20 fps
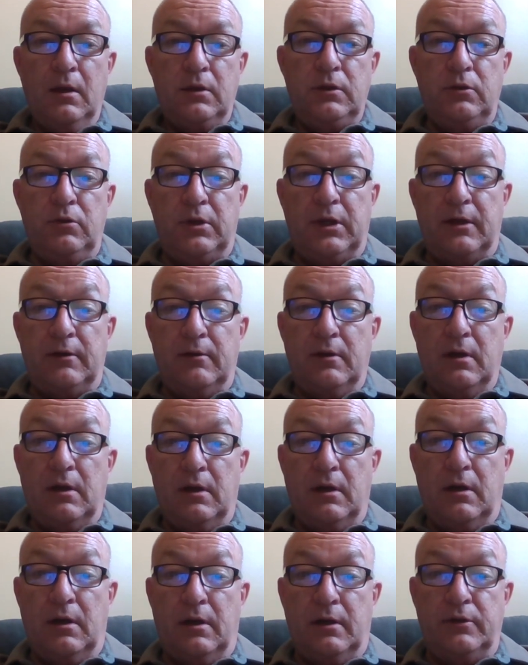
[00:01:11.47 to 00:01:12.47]
you get
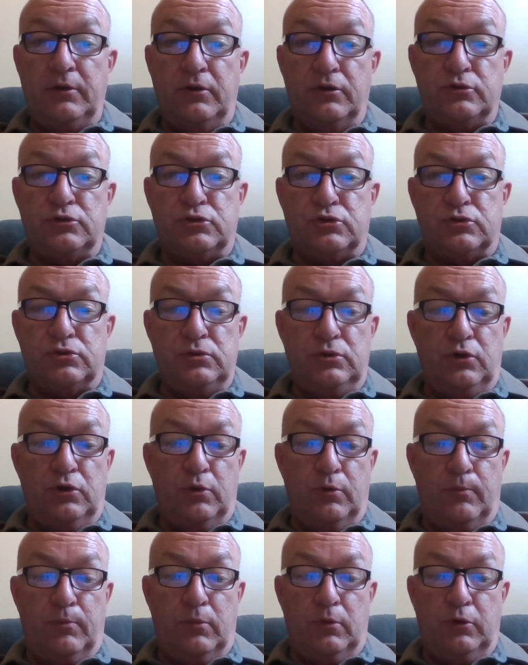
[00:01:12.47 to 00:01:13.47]
uh, your
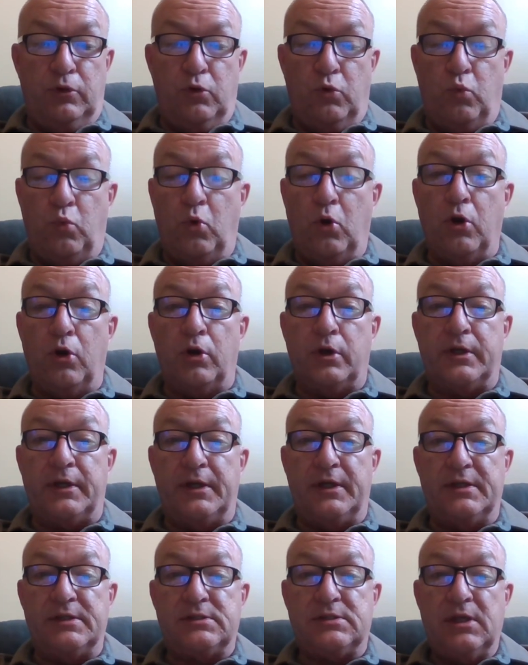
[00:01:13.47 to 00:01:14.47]
your your work
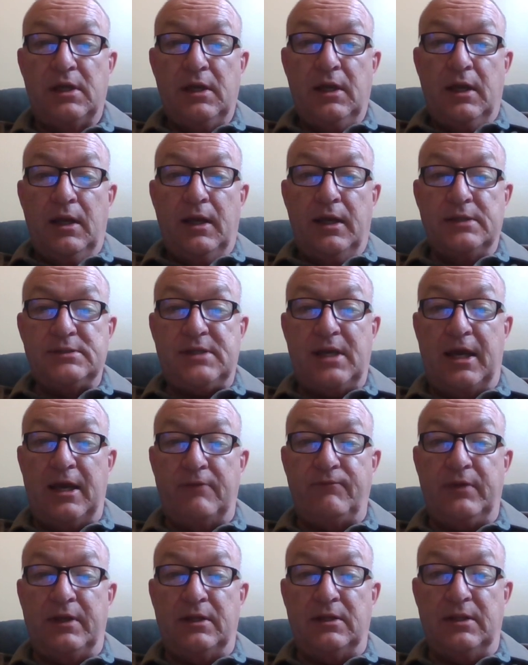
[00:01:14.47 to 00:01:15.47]
is as
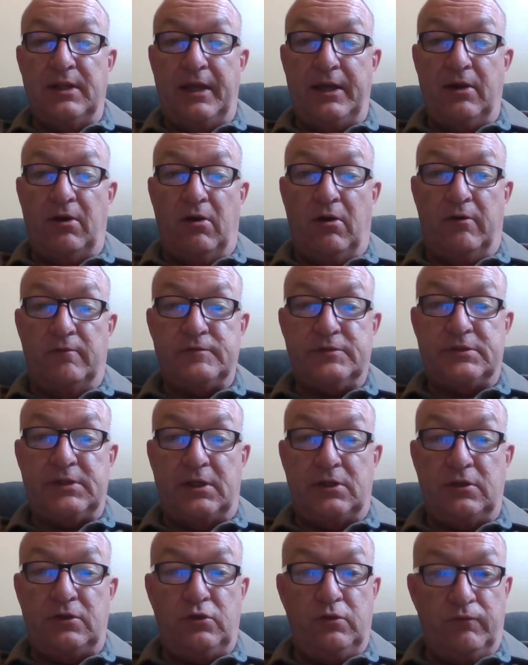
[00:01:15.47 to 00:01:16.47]
having layoffs
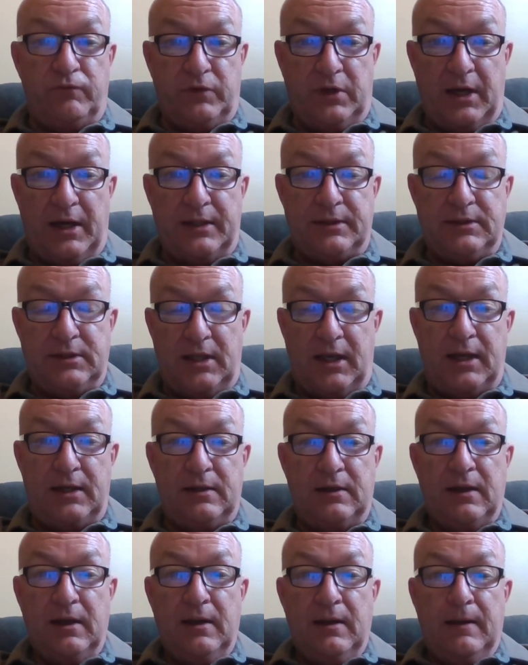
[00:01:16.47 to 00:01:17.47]
and you've gotten
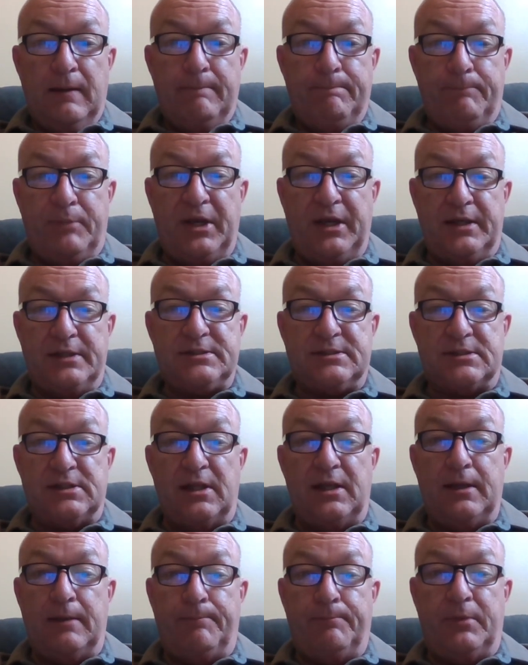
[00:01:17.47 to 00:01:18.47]
that pink
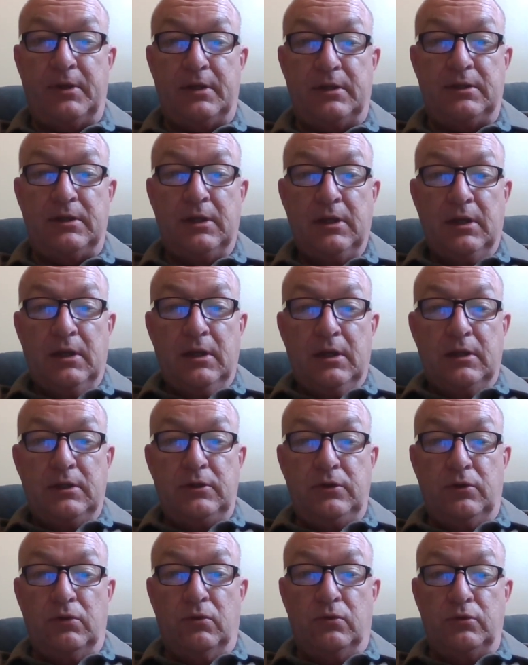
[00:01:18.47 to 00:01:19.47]
slip and
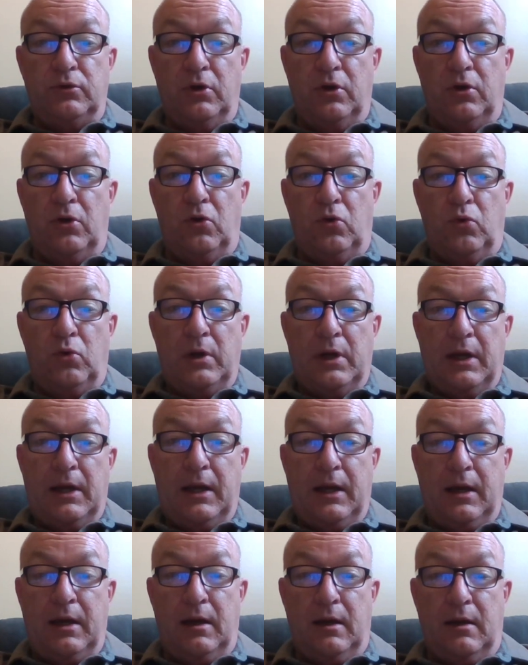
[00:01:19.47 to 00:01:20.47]
you don't know
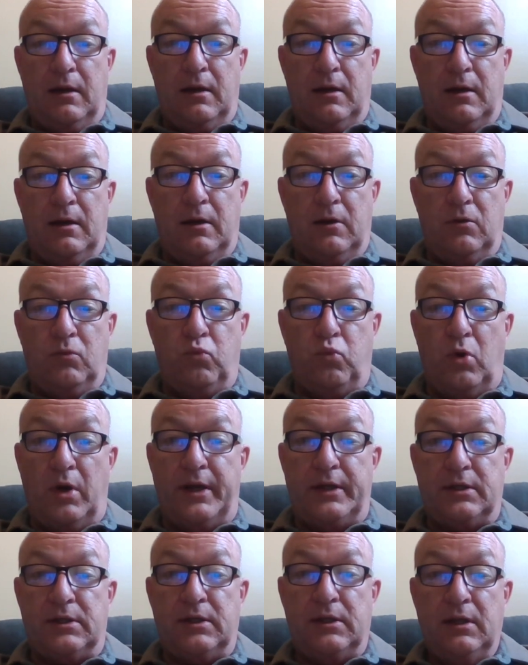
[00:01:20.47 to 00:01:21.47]
uh,
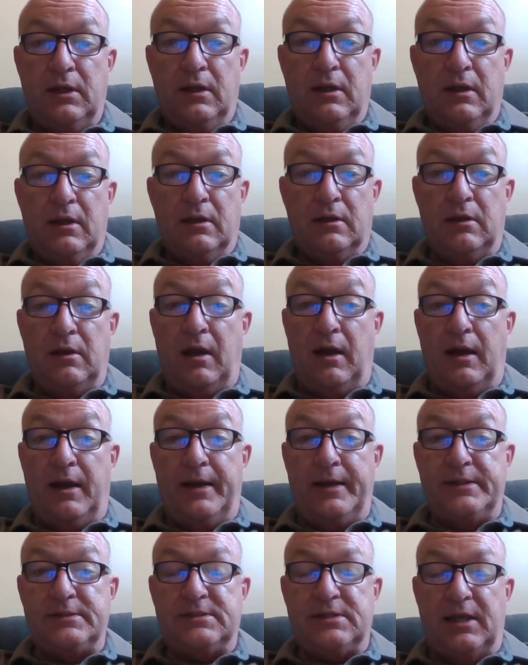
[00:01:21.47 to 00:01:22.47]
what
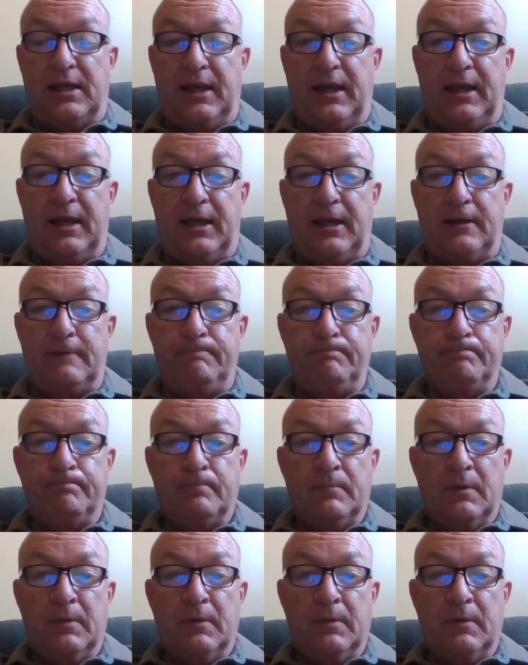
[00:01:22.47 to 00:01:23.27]
lies ahead